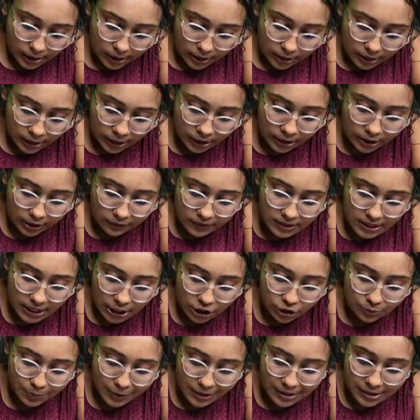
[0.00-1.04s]
It gives
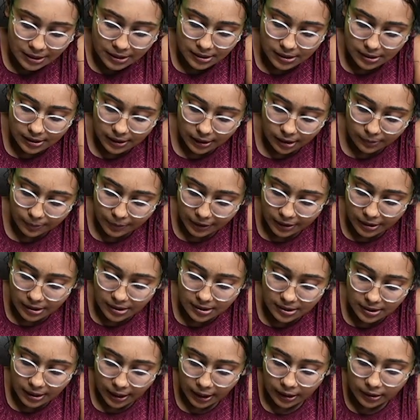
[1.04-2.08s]
H plus and Cl
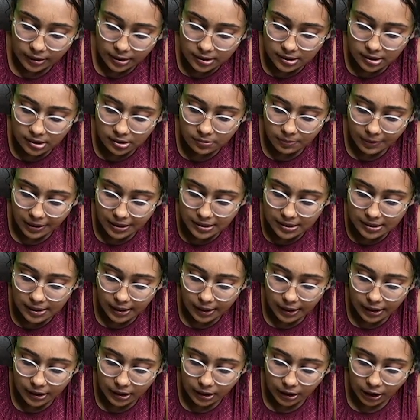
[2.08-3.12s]
minus. And this is my
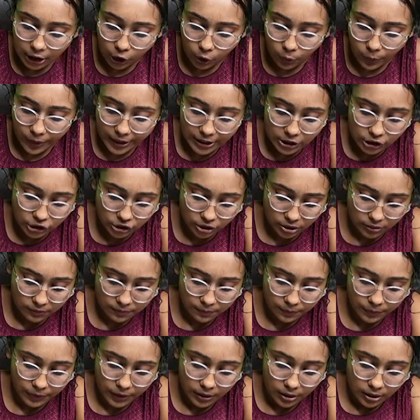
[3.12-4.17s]
second equation.
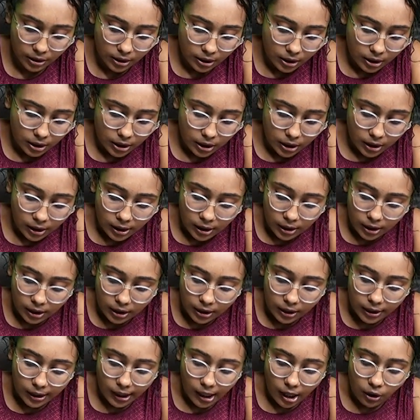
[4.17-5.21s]

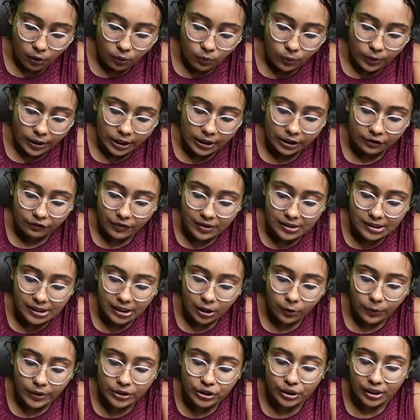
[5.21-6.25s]
Now, in the first
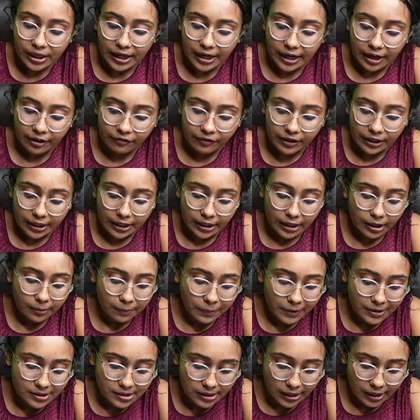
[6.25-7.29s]
equation, I have an Na
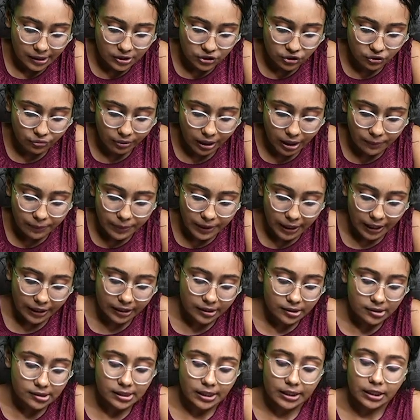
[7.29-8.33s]
plus in extra, and
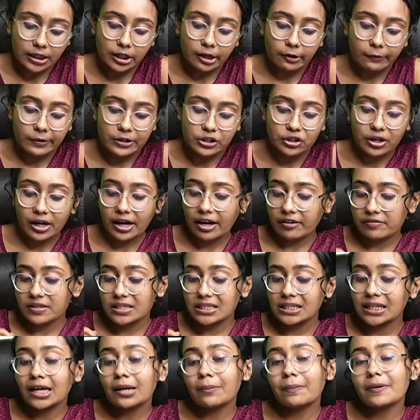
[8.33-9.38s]
in second equation, I have
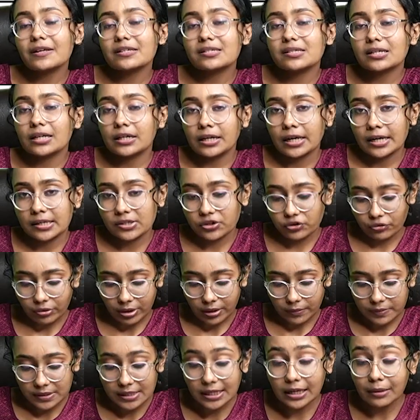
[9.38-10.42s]
Cl plus in extra,
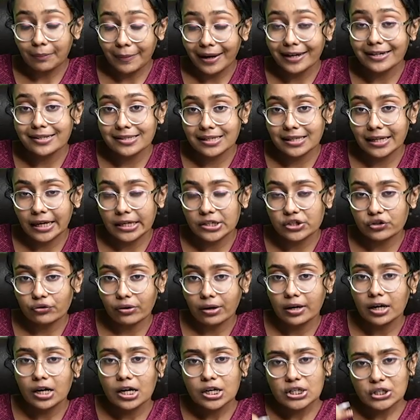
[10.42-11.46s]
Cl minus in extra.
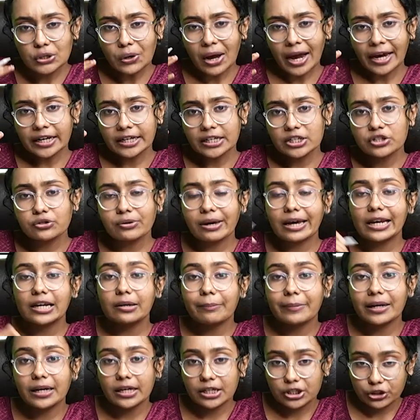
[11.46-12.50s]
So I need to
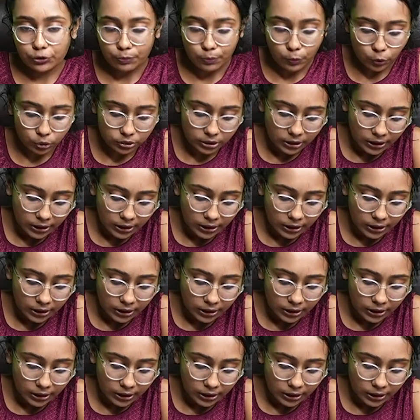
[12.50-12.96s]
eliminate both.